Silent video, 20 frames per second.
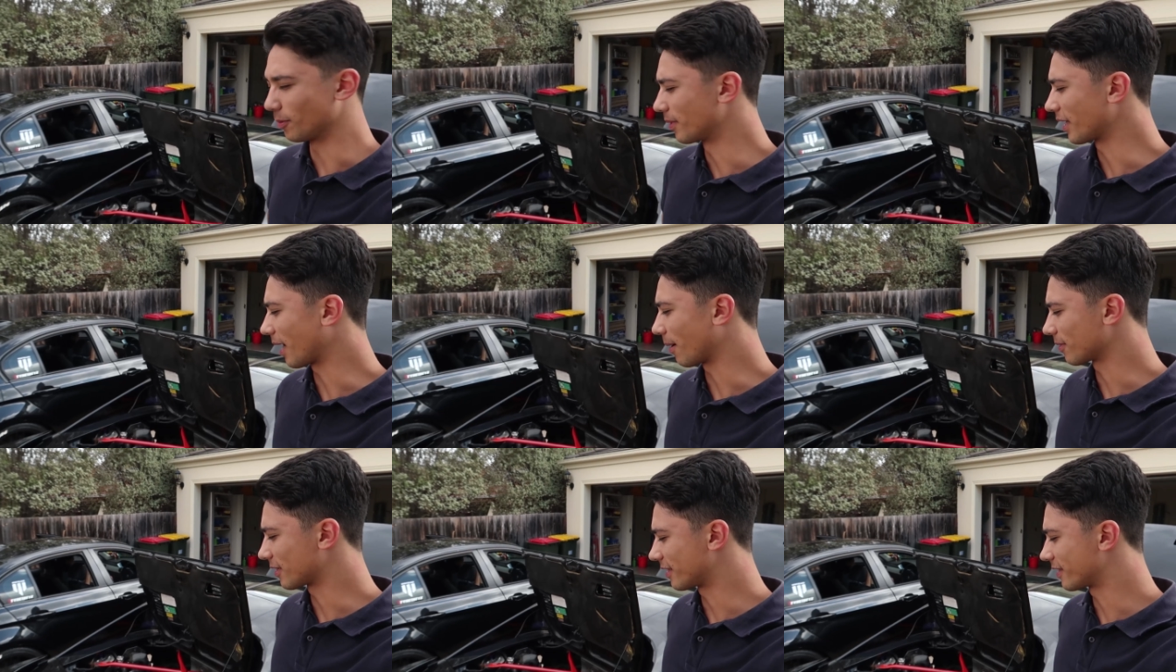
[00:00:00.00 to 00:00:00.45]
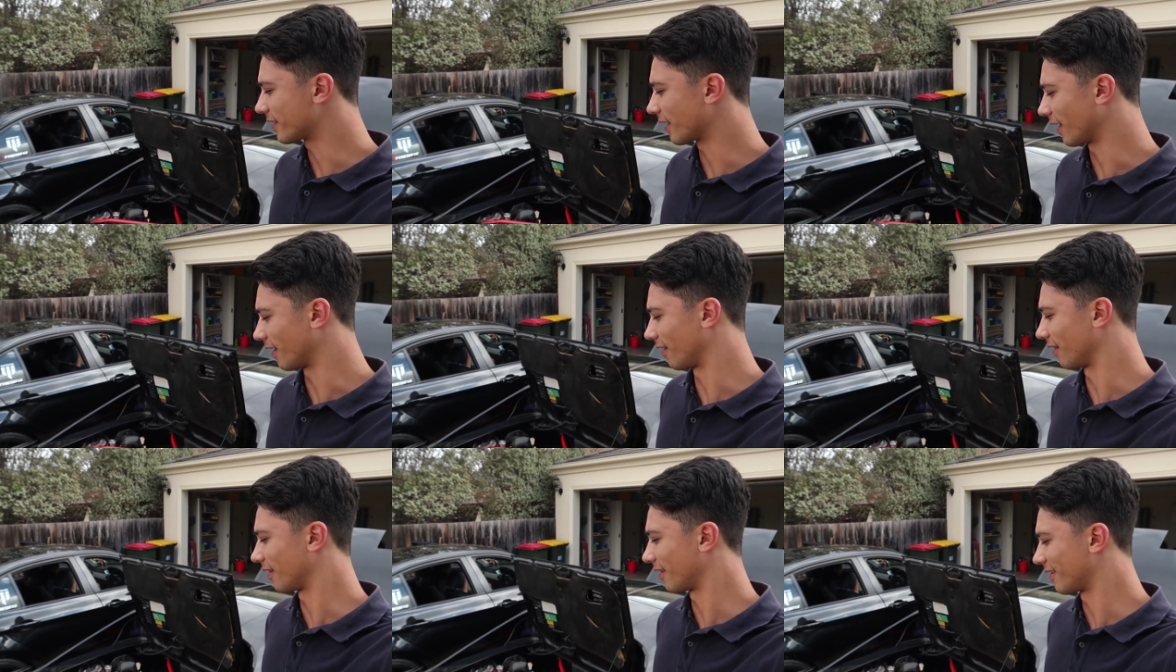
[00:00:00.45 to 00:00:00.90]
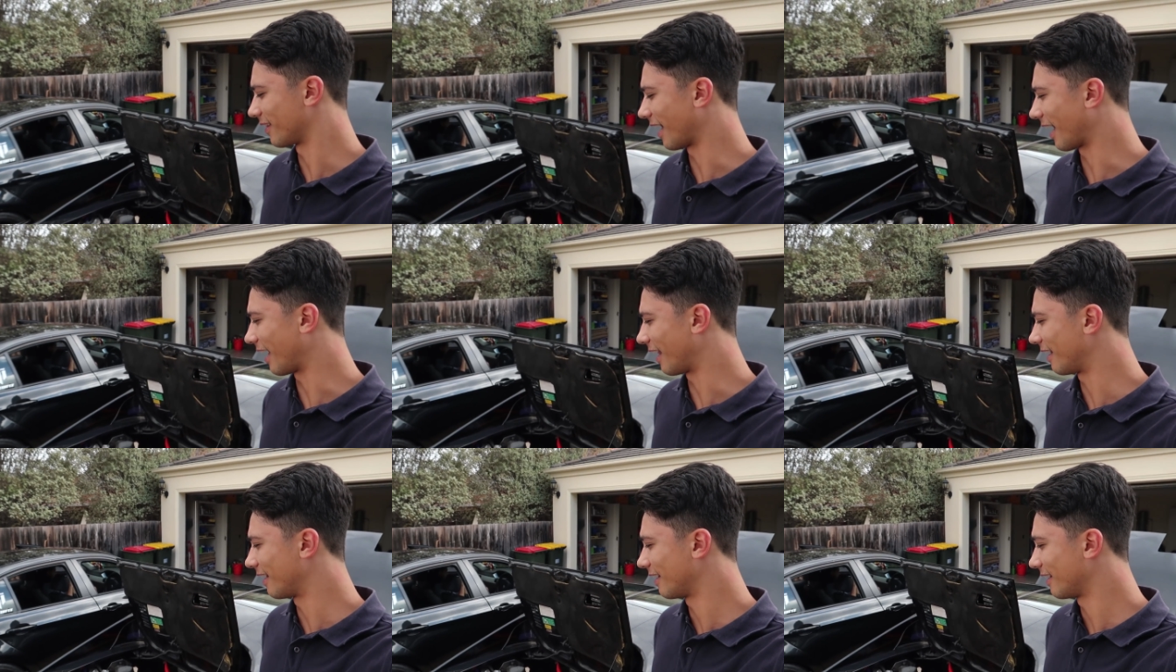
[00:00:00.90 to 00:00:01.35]
you'll be able to tell
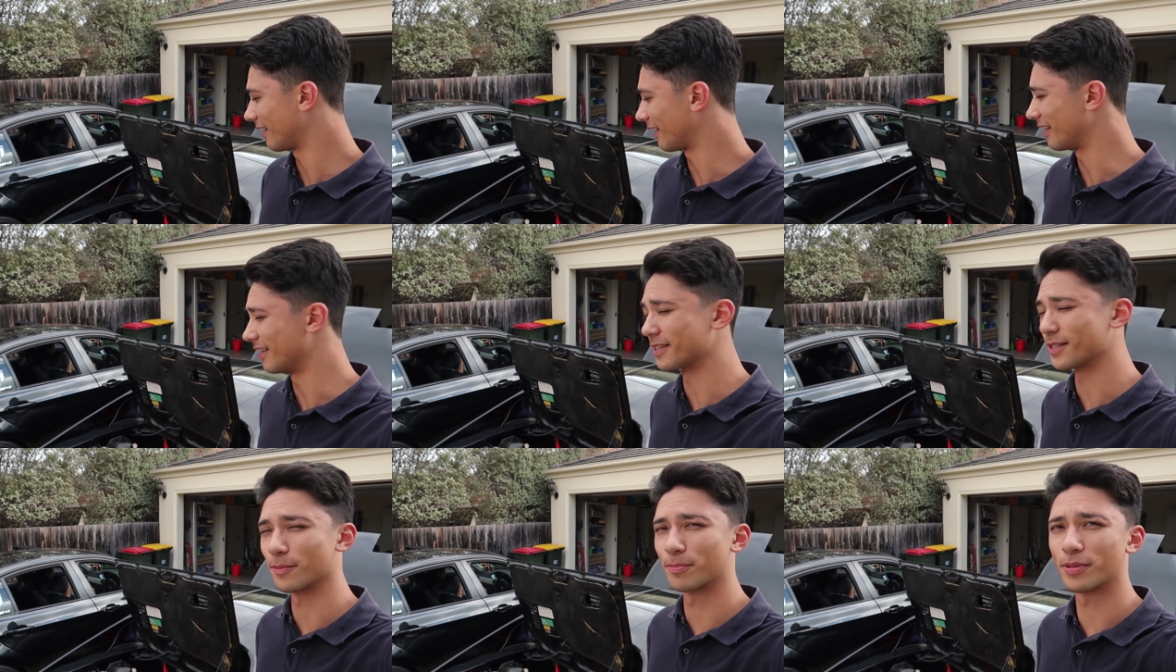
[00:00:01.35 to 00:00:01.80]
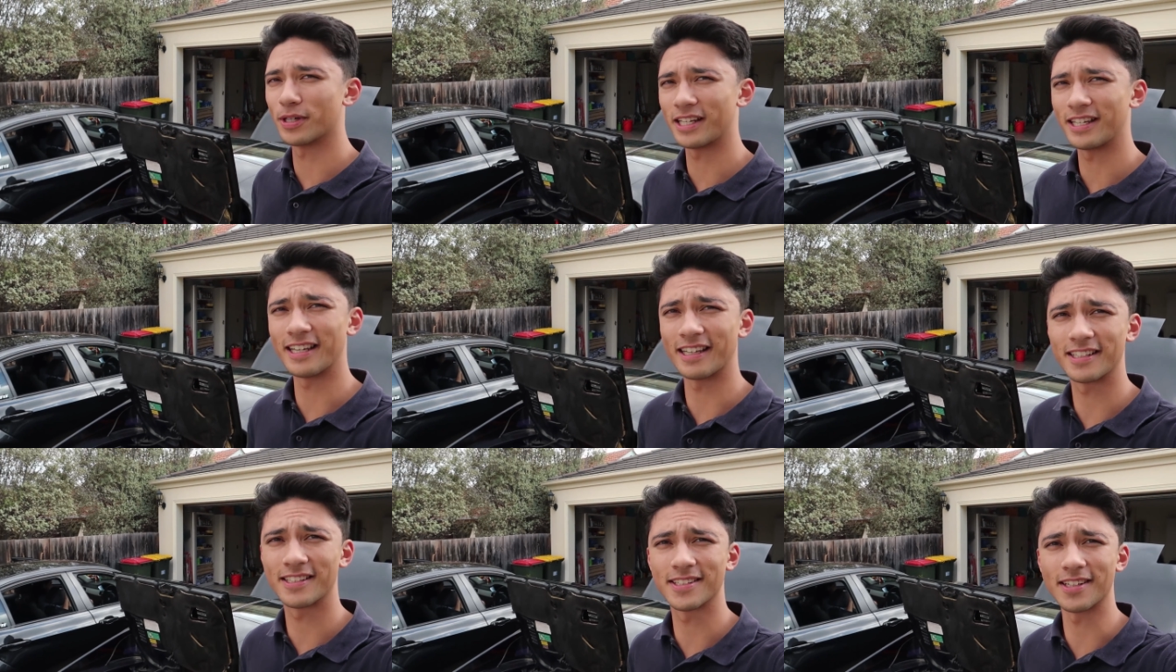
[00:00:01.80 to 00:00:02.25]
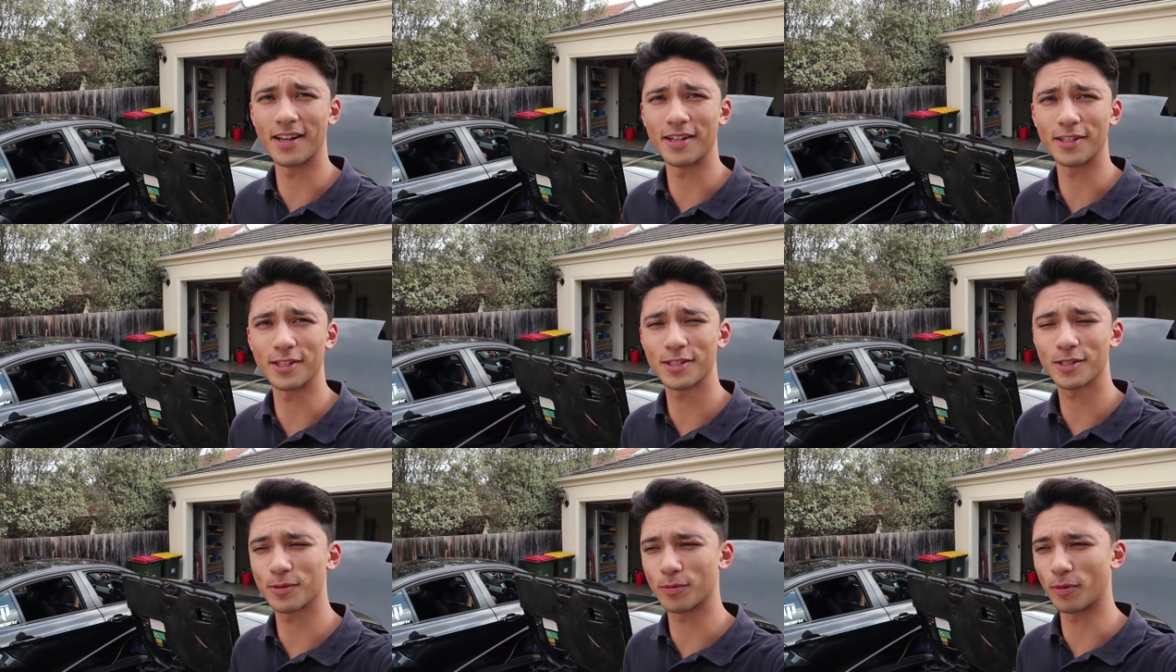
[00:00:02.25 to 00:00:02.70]
that it is a pretty
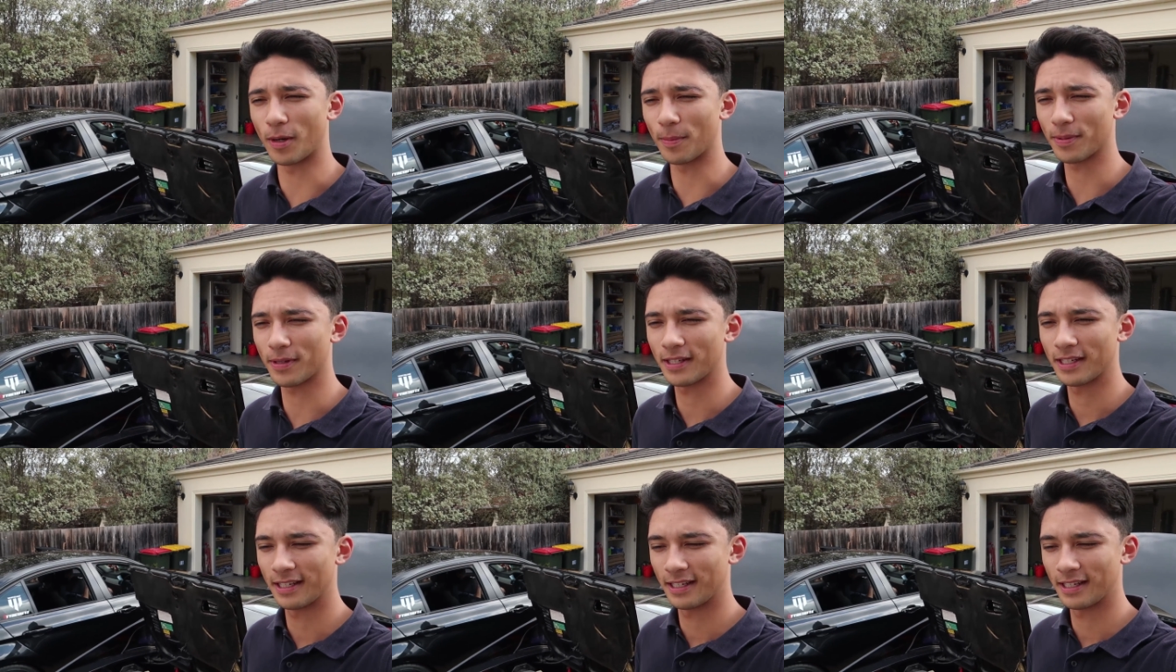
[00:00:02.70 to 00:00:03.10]
exciting swap.